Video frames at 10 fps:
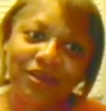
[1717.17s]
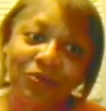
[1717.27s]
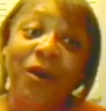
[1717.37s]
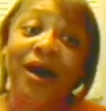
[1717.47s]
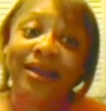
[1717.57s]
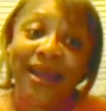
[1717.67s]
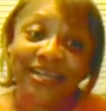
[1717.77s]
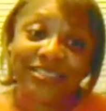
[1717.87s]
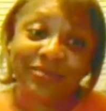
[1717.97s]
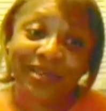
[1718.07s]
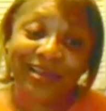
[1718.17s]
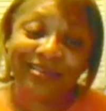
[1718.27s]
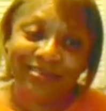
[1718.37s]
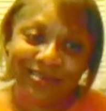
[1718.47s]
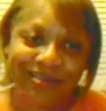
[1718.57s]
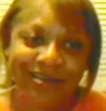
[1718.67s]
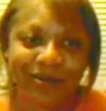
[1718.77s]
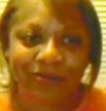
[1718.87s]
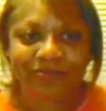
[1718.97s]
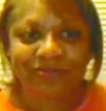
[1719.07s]
one X-Men,
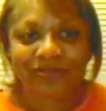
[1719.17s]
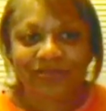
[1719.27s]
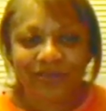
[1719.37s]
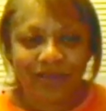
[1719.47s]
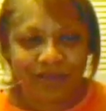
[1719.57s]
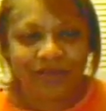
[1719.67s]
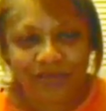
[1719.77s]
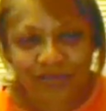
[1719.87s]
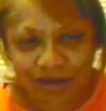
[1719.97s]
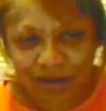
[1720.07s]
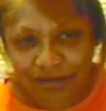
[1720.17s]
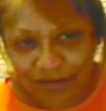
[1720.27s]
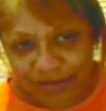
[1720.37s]
Stark.